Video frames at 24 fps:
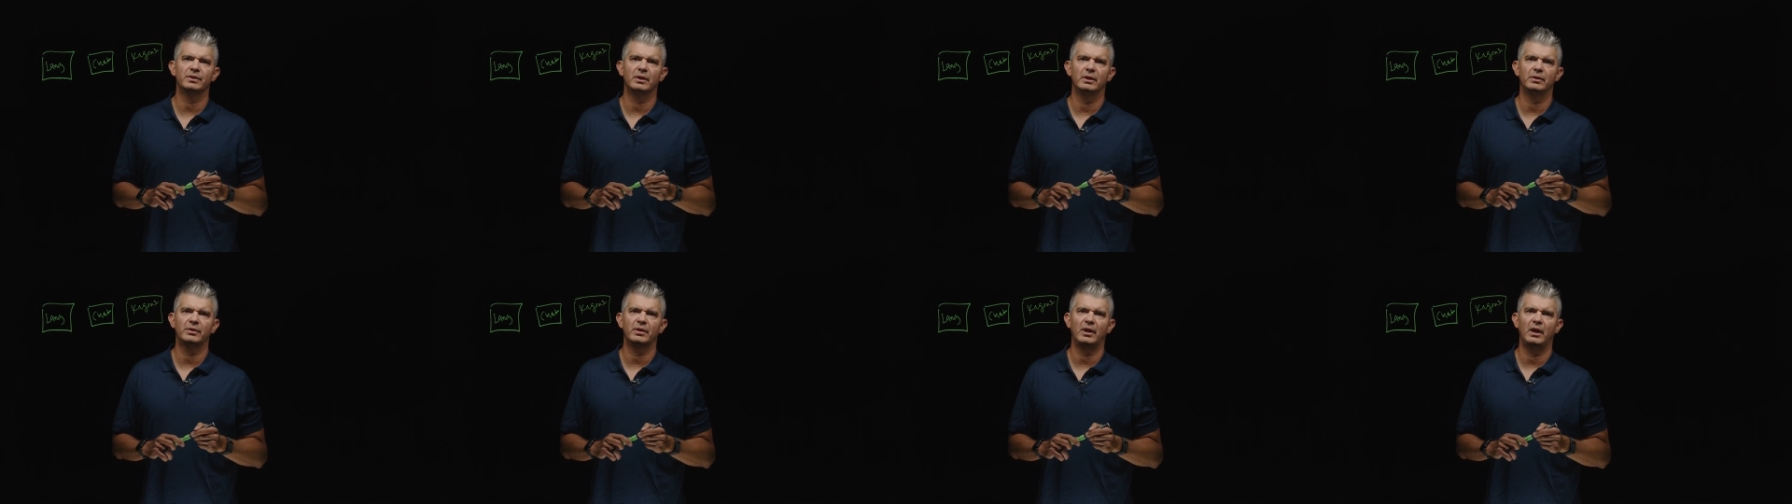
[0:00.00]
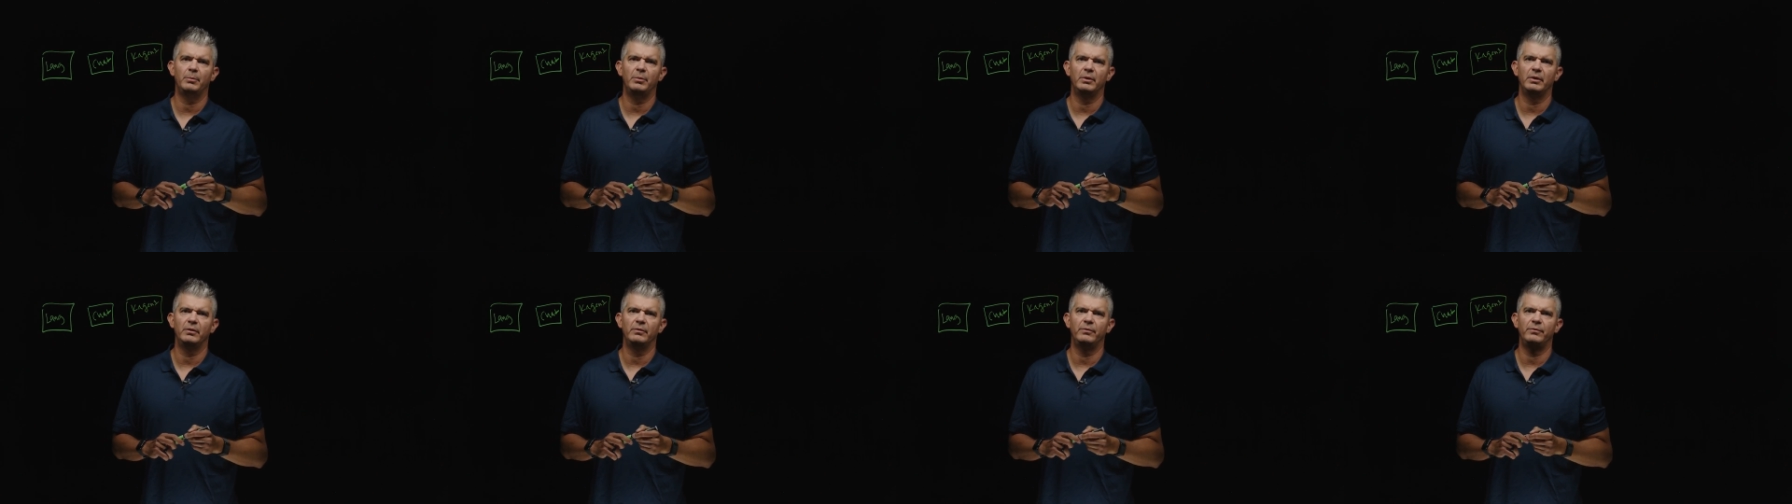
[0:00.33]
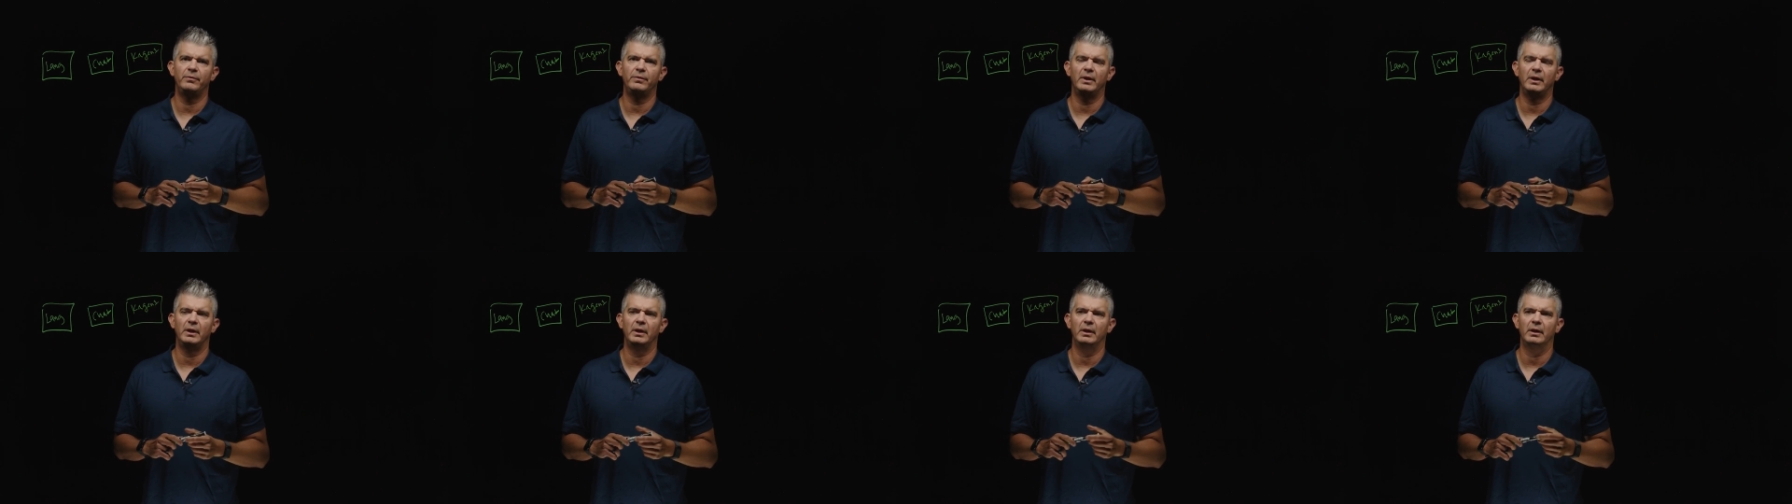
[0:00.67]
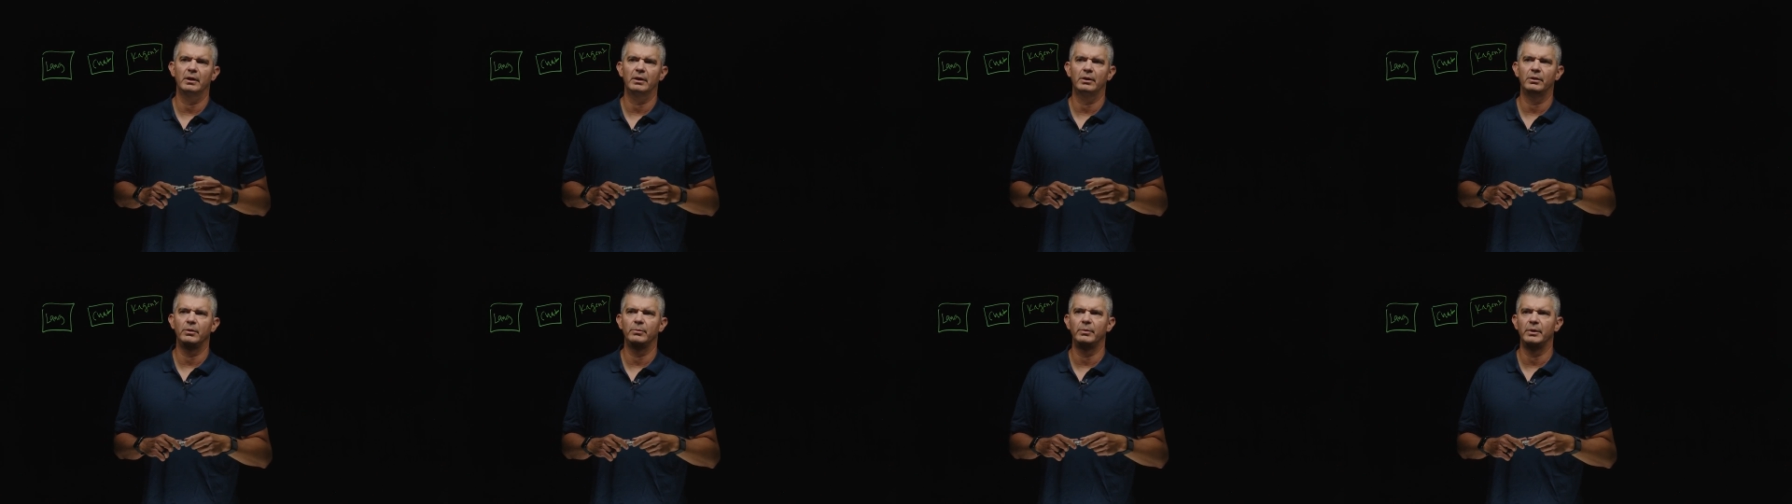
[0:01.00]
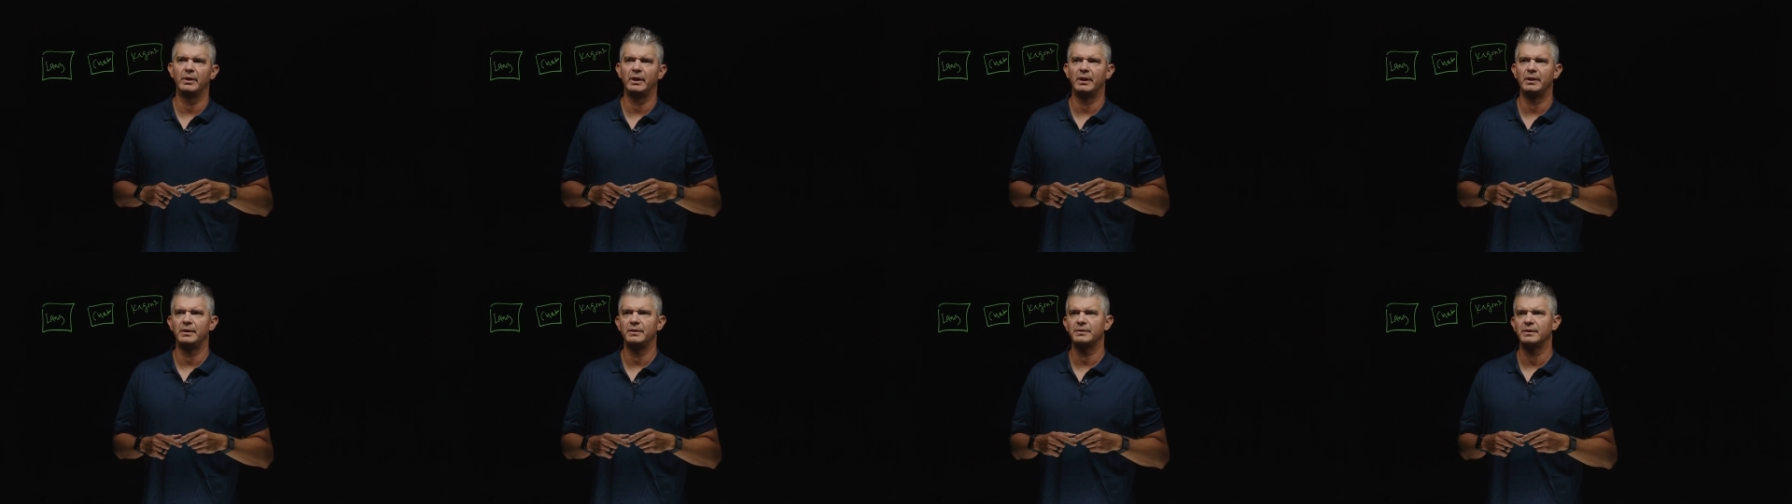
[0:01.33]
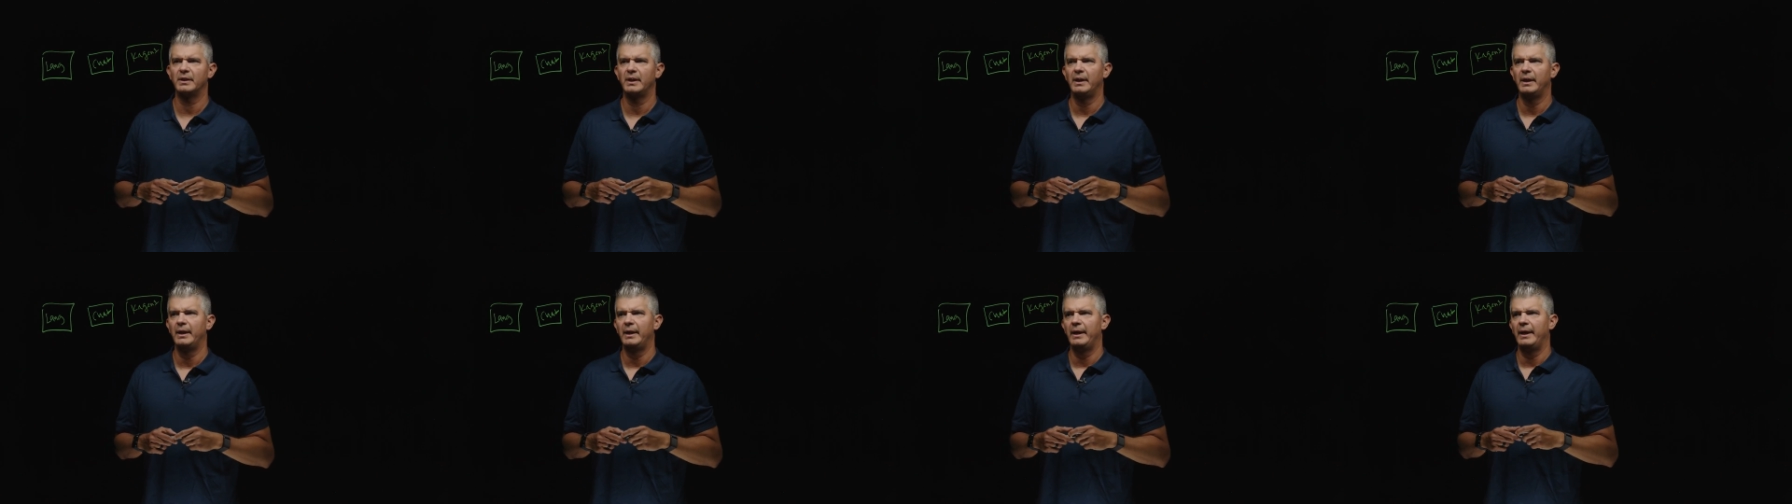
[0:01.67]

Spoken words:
on top of Kubernetes.